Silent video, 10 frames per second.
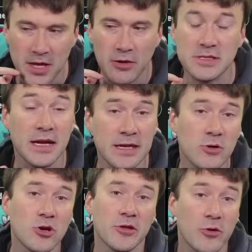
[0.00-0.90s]
No, it's not a
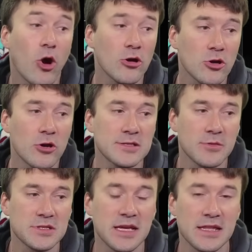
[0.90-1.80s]
heal card. There are cards that
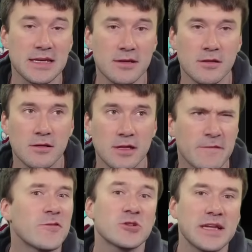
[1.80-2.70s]
will say like, like
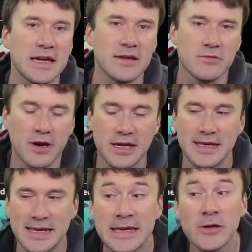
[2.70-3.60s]
first aid, right?
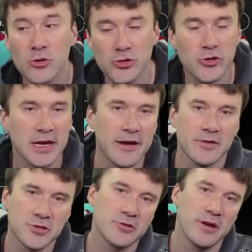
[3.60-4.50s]
Heal your
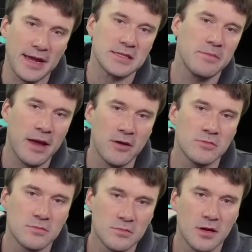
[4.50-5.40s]
character X amount
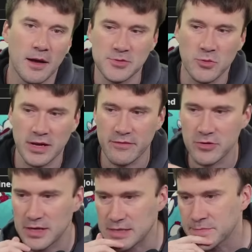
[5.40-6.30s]
up to whatever
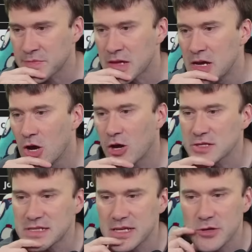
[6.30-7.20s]
it is.
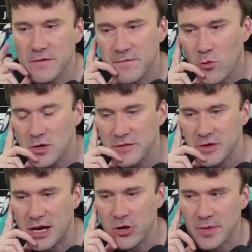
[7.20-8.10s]
Also, let's say you have four
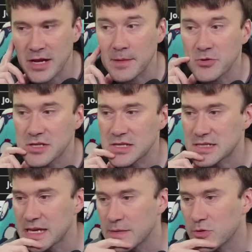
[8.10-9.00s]
different Iron Man upgrades on the
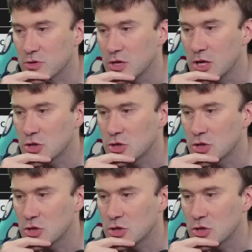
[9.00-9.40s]
table.